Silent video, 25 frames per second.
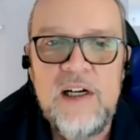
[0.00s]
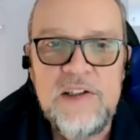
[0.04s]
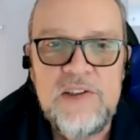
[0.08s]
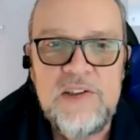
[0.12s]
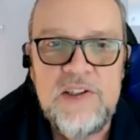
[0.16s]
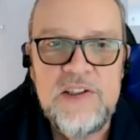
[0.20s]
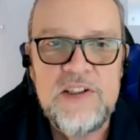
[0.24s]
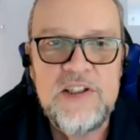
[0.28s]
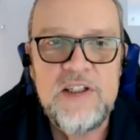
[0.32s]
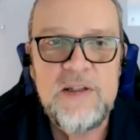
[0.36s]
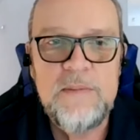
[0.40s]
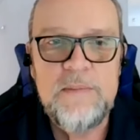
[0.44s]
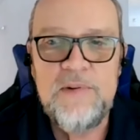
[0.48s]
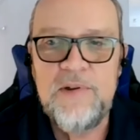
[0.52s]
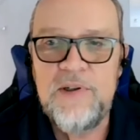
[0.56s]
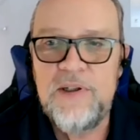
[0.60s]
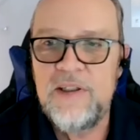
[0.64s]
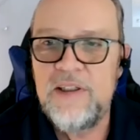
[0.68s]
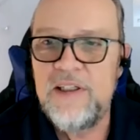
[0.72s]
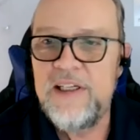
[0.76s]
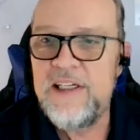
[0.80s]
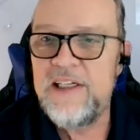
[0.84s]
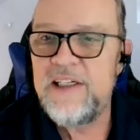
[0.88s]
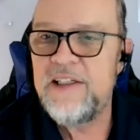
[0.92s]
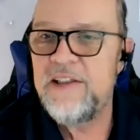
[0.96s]
She's going to put a
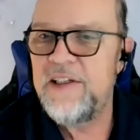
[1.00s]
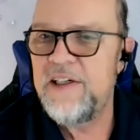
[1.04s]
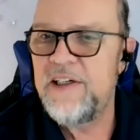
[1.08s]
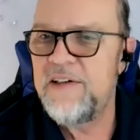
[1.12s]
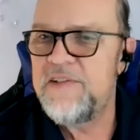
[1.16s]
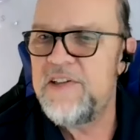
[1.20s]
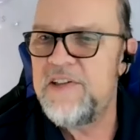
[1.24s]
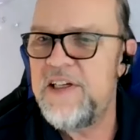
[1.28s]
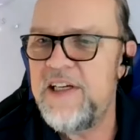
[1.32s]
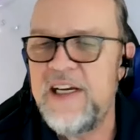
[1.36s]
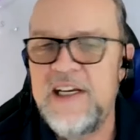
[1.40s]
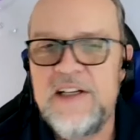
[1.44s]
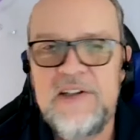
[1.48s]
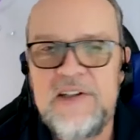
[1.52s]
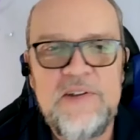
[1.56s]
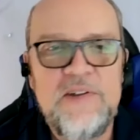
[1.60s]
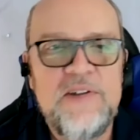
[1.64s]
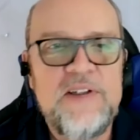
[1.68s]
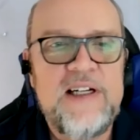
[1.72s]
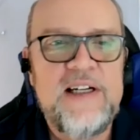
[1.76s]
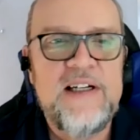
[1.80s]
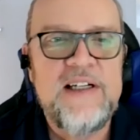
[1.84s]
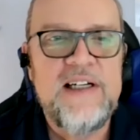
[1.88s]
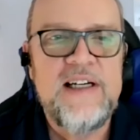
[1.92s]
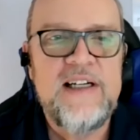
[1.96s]
link in there. If she can't do
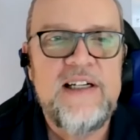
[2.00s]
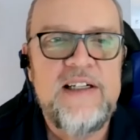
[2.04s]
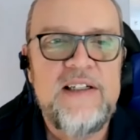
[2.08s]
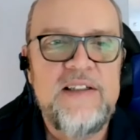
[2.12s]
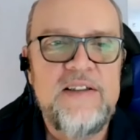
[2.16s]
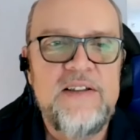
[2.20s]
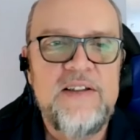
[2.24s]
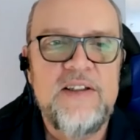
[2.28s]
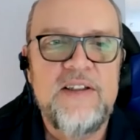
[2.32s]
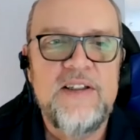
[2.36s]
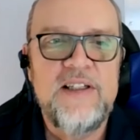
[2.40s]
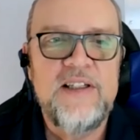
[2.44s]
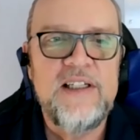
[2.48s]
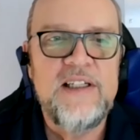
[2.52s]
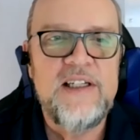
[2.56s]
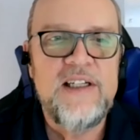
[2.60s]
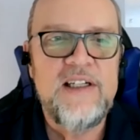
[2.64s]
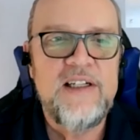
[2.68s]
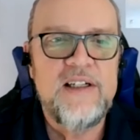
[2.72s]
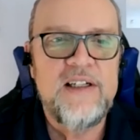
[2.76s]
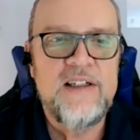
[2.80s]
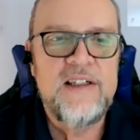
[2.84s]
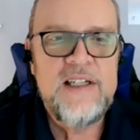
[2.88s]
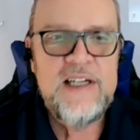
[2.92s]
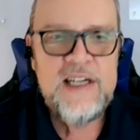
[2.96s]
it, I got the link
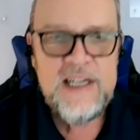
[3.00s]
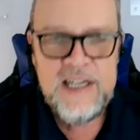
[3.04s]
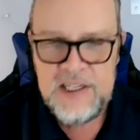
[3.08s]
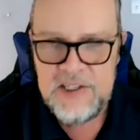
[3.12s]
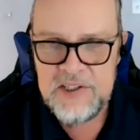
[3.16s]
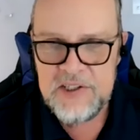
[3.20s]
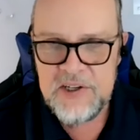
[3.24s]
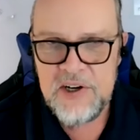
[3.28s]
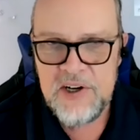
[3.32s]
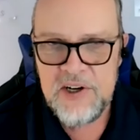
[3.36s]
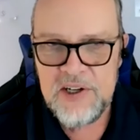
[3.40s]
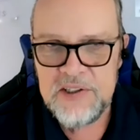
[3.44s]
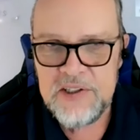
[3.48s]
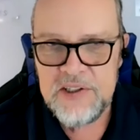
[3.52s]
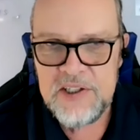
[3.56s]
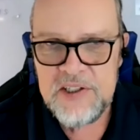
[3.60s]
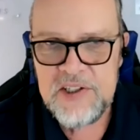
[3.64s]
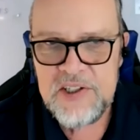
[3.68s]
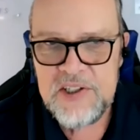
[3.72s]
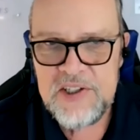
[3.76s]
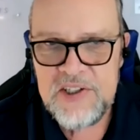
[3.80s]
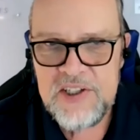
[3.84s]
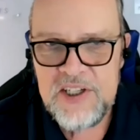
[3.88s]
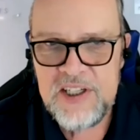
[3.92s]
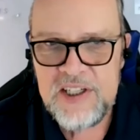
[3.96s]
here. It's called
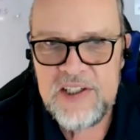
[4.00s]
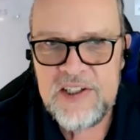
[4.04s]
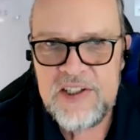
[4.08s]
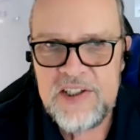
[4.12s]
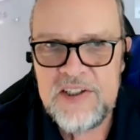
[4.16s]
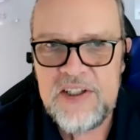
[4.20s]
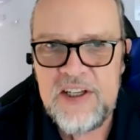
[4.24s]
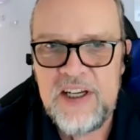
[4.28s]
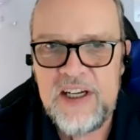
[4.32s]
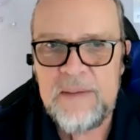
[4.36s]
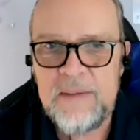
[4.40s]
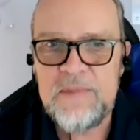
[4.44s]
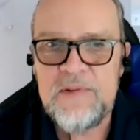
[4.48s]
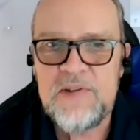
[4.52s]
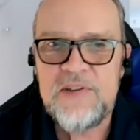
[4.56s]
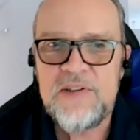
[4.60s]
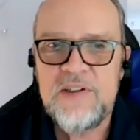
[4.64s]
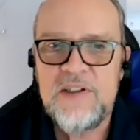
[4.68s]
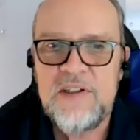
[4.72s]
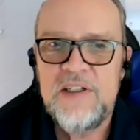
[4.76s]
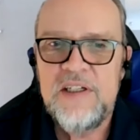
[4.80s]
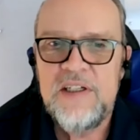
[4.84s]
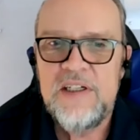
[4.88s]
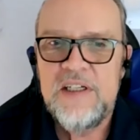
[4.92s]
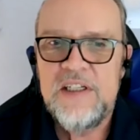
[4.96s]
6
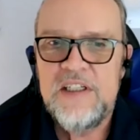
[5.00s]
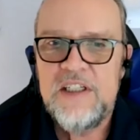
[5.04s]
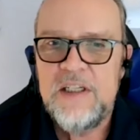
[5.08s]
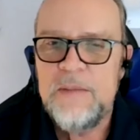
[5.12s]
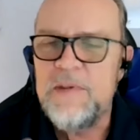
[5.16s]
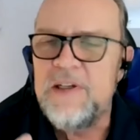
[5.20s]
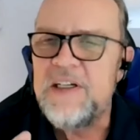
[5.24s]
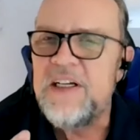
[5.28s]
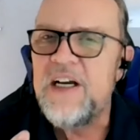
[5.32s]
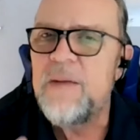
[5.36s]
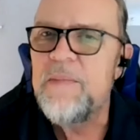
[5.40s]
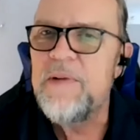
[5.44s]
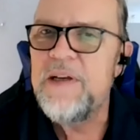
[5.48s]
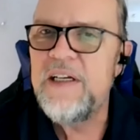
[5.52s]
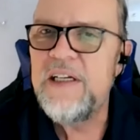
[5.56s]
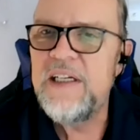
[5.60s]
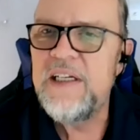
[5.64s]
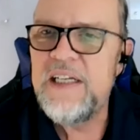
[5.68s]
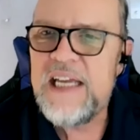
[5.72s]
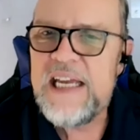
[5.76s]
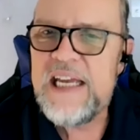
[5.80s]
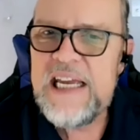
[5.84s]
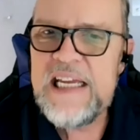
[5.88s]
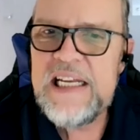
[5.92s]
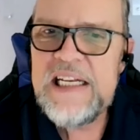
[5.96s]
Steps to becoming
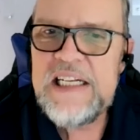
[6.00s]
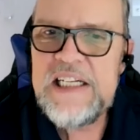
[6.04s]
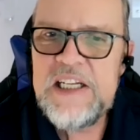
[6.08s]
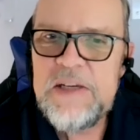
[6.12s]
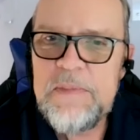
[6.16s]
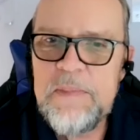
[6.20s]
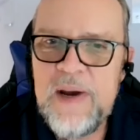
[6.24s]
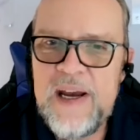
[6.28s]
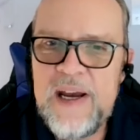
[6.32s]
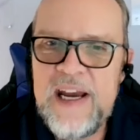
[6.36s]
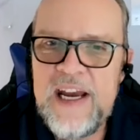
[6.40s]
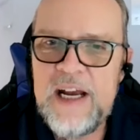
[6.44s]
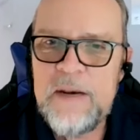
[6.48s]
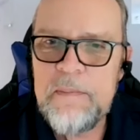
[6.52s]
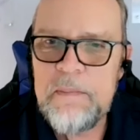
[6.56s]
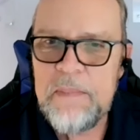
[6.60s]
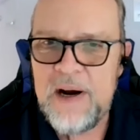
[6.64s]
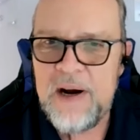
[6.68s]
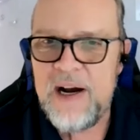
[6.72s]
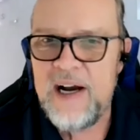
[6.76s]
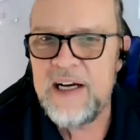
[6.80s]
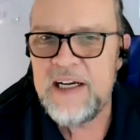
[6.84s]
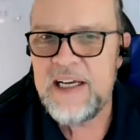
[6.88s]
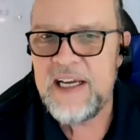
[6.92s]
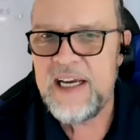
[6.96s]
an in-demand
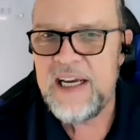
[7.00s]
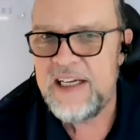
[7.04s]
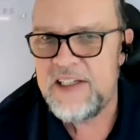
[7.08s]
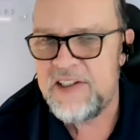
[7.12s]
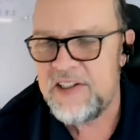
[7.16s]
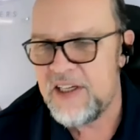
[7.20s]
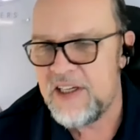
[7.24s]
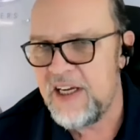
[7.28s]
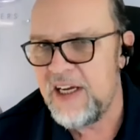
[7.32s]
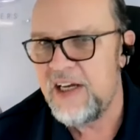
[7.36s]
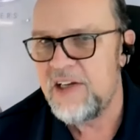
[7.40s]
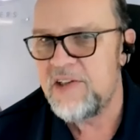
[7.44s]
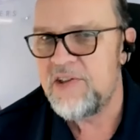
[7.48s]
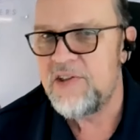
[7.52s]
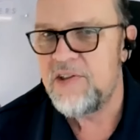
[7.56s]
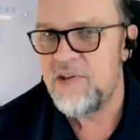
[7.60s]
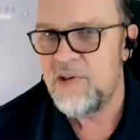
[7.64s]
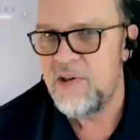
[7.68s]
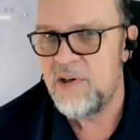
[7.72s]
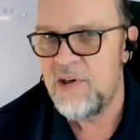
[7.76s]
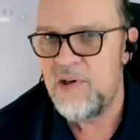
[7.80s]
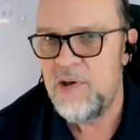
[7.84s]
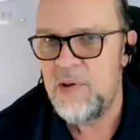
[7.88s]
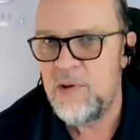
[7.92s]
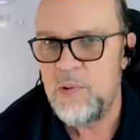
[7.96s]
podcast guest
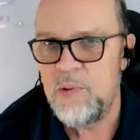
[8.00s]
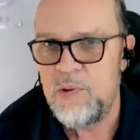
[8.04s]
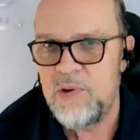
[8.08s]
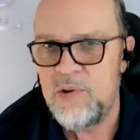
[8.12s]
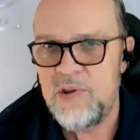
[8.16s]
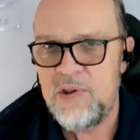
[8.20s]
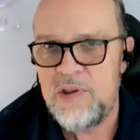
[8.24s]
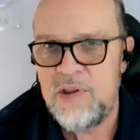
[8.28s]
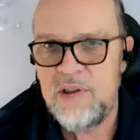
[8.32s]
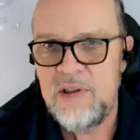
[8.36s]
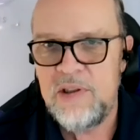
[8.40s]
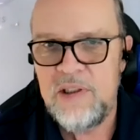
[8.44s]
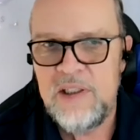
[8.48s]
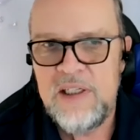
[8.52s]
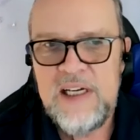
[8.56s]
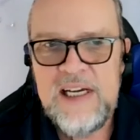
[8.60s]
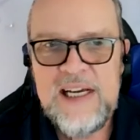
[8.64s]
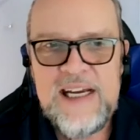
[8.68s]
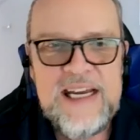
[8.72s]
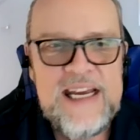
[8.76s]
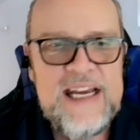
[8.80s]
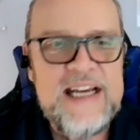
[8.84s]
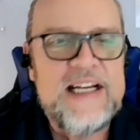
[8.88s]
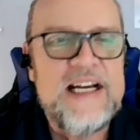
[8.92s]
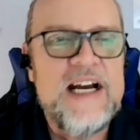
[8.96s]
or host.
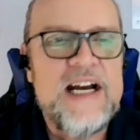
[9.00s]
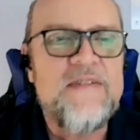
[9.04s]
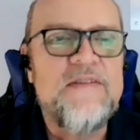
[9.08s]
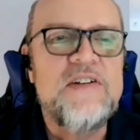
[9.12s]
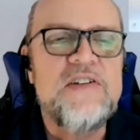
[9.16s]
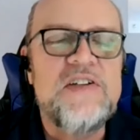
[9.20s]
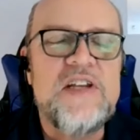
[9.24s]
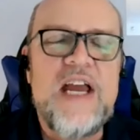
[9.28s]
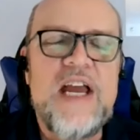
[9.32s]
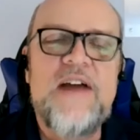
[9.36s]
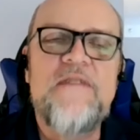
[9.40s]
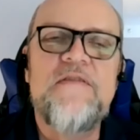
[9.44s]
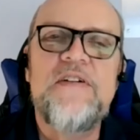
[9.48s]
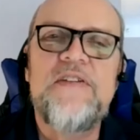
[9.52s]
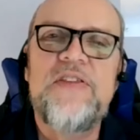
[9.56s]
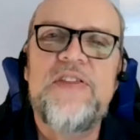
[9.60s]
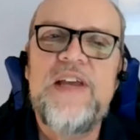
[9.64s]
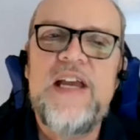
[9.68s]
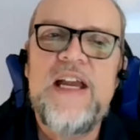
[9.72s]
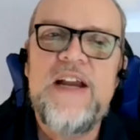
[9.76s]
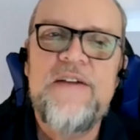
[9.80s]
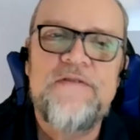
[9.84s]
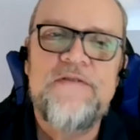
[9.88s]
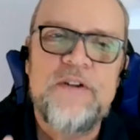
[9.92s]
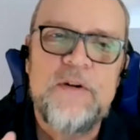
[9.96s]
It covers
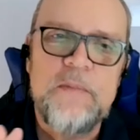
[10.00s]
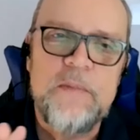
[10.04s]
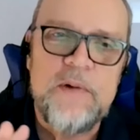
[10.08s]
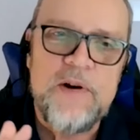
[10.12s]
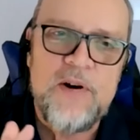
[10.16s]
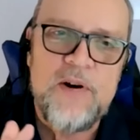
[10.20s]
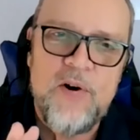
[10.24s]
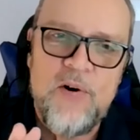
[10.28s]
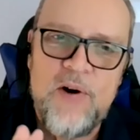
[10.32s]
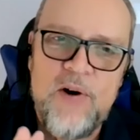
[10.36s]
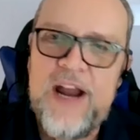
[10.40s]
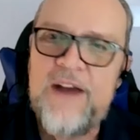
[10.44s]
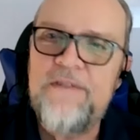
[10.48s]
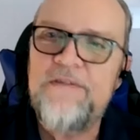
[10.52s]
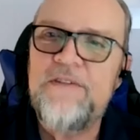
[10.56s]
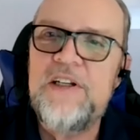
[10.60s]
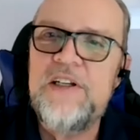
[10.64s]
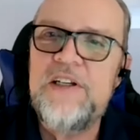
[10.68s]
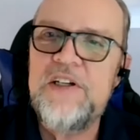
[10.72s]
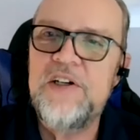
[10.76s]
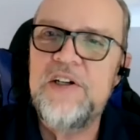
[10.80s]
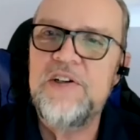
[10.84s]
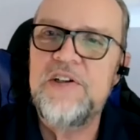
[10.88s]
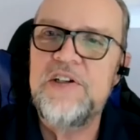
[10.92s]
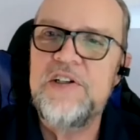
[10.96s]
everything from
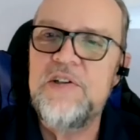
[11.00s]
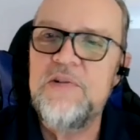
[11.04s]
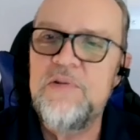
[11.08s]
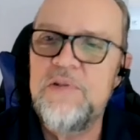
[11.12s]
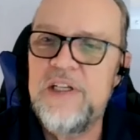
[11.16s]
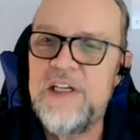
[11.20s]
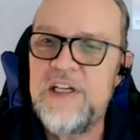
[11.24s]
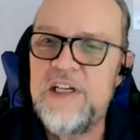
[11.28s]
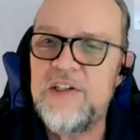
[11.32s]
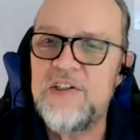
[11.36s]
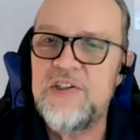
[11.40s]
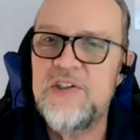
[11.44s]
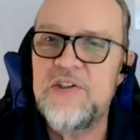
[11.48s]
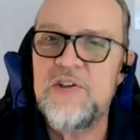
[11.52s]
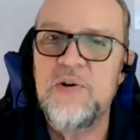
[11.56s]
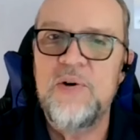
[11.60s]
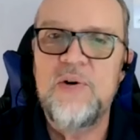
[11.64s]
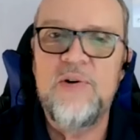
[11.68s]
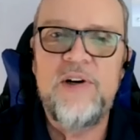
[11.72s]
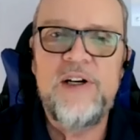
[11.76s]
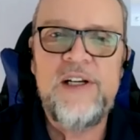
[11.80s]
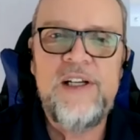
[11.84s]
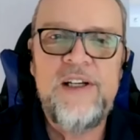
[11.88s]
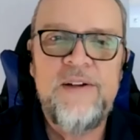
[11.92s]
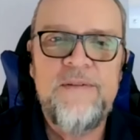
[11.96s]
crafting your unique
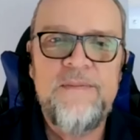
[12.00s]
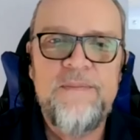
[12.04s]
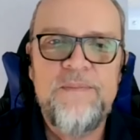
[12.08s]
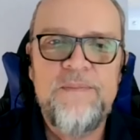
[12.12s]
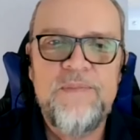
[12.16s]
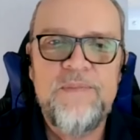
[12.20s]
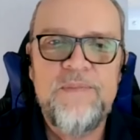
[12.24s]
story